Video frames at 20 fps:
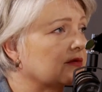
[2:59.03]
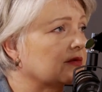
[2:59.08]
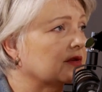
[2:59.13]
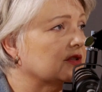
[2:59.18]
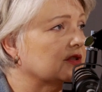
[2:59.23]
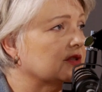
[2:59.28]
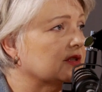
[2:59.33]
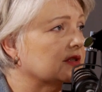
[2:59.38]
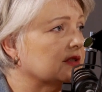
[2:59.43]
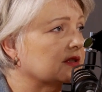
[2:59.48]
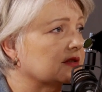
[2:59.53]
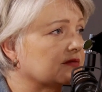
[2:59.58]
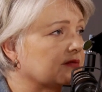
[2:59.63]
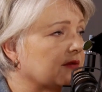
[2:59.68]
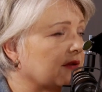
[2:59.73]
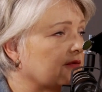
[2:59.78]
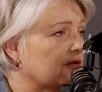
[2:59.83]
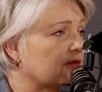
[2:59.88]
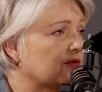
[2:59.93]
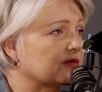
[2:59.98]
which is,
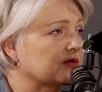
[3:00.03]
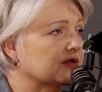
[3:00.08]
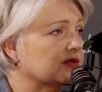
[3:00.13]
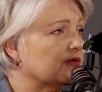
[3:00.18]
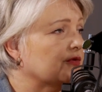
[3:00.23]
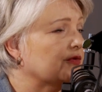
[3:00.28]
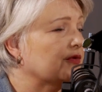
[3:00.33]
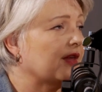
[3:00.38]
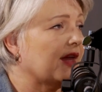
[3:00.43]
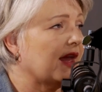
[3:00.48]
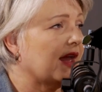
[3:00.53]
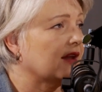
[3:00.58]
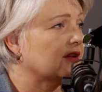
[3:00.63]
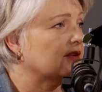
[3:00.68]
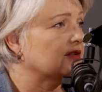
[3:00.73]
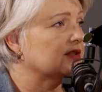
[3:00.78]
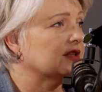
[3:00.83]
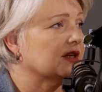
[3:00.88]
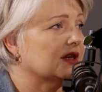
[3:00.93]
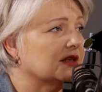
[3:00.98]
of course, all the
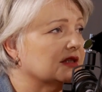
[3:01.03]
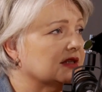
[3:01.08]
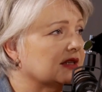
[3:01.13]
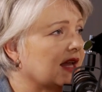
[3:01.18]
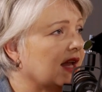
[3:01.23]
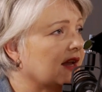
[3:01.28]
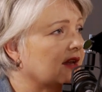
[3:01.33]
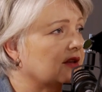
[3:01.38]
Accutanes,